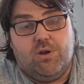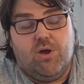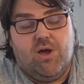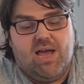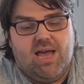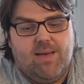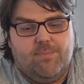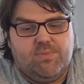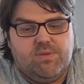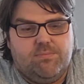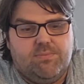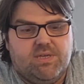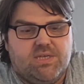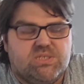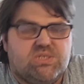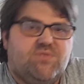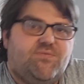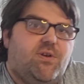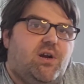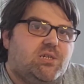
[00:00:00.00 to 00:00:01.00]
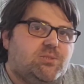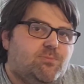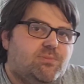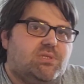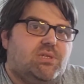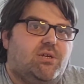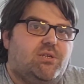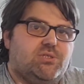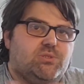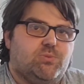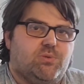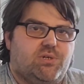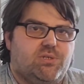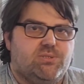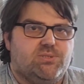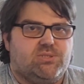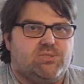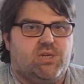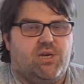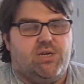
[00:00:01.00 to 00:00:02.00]
not happy, because as far as McDonald's were
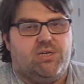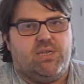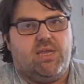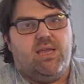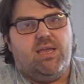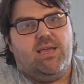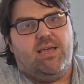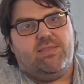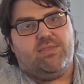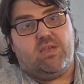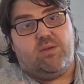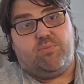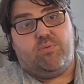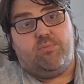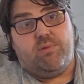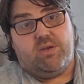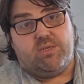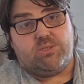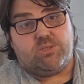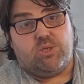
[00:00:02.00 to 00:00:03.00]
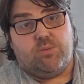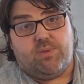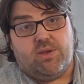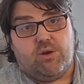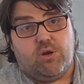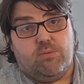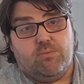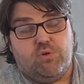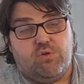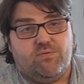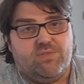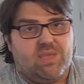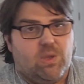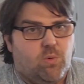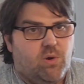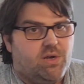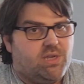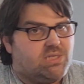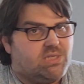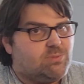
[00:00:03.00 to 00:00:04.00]
concerned, they're promoting a superhero movie. They
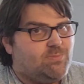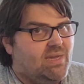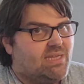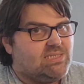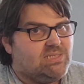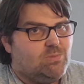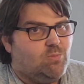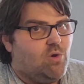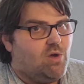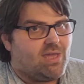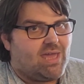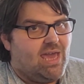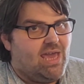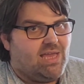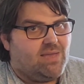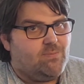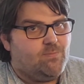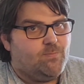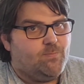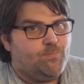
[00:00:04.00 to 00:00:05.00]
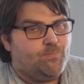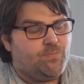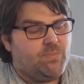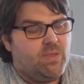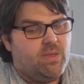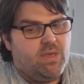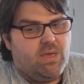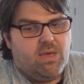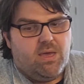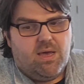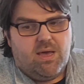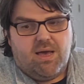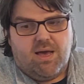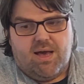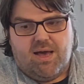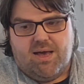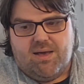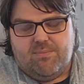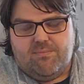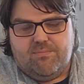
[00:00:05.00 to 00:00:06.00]
weren't expecting what came.
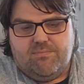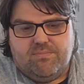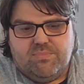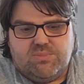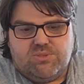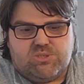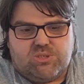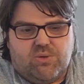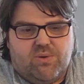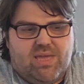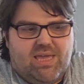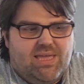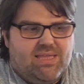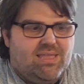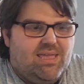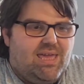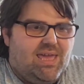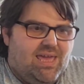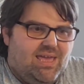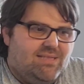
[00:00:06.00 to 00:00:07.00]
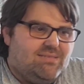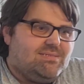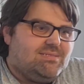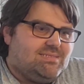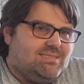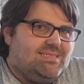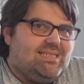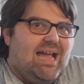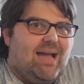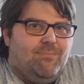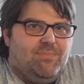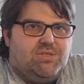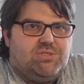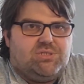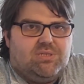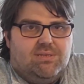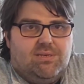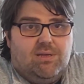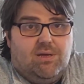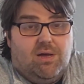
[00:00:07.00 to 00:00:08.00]
So it
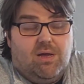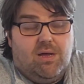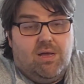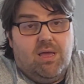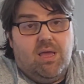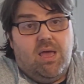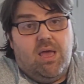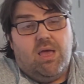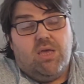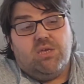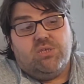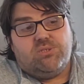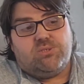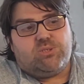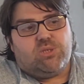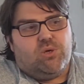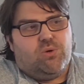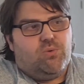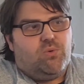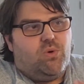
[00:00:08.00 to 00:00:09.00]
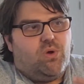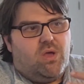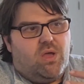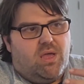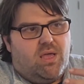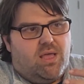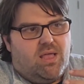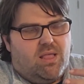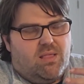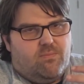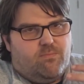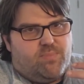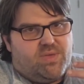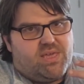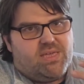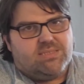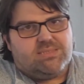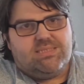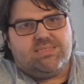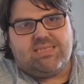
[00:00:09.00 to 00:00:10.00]
damaged a lot. So
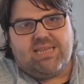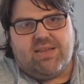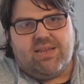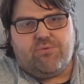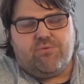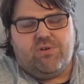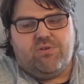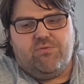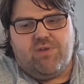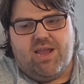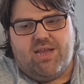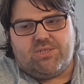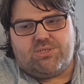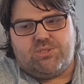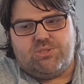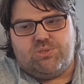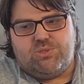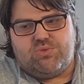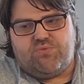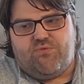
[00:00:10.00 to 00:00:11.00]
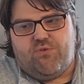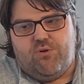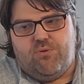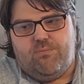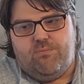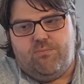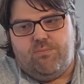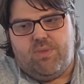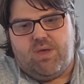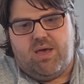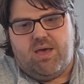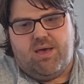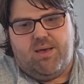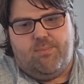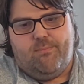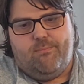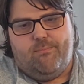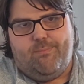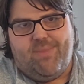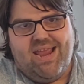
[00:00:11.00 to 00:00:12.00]
because these angry reactions
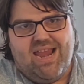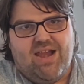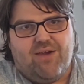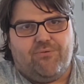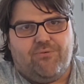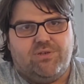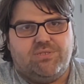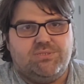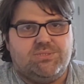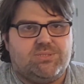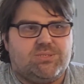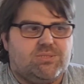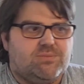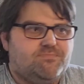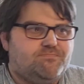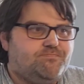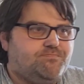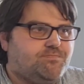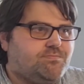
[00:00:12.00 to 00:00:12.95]
from parents,